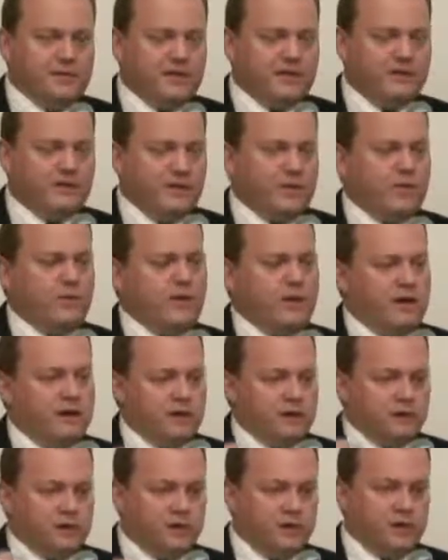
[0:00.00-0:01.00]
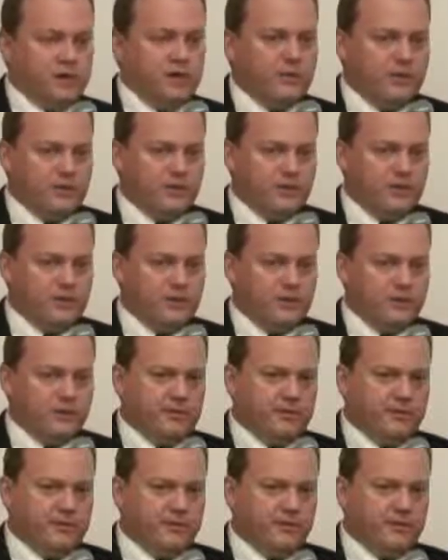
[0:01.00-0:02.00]
Does Taiwan really want to be
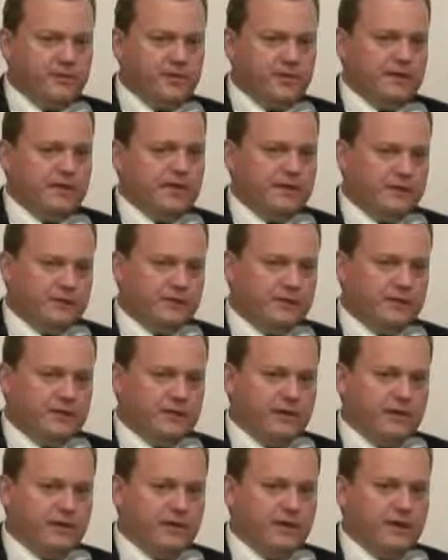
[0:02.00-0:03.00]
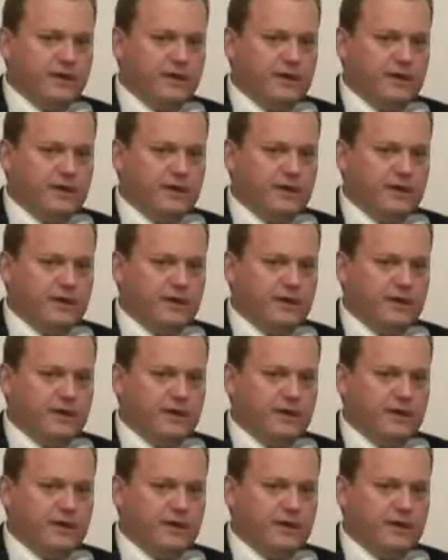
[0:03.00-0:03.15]
able to defend itself